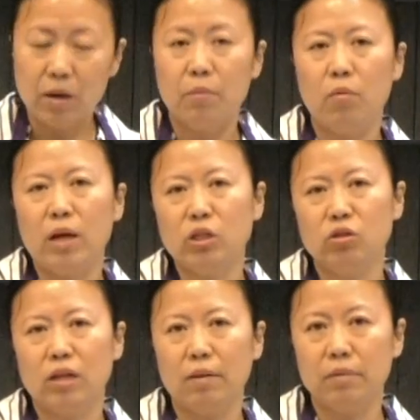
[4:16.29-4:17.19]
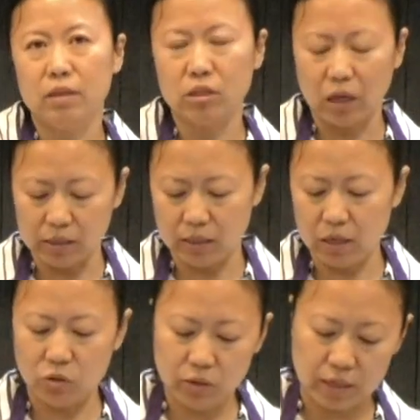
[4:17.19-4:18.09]
But once you dump the sauce
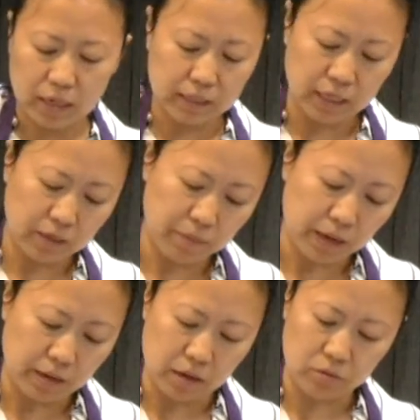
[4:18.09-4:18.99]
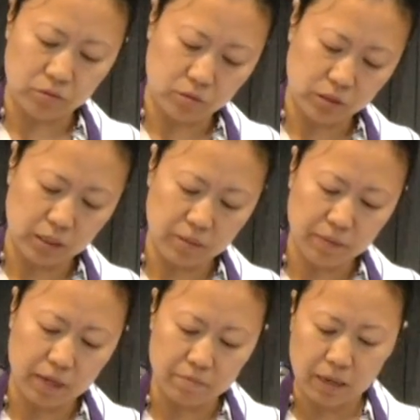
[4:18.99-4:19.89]
in, you cannot take it back out. Just keep
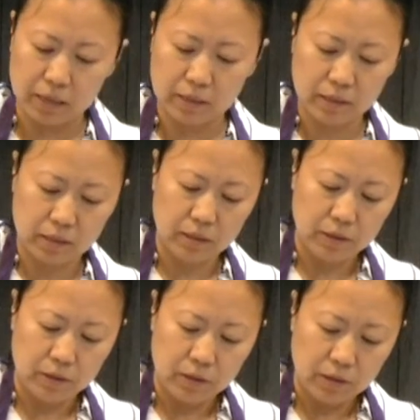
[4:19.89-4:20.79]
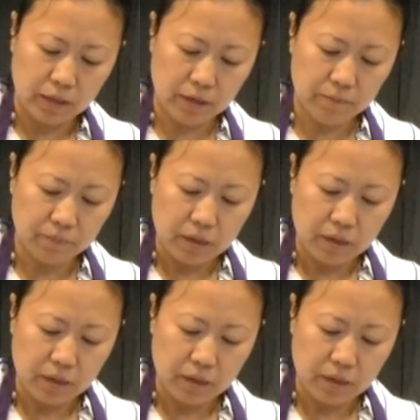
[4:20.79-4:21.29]
that in mind, okay?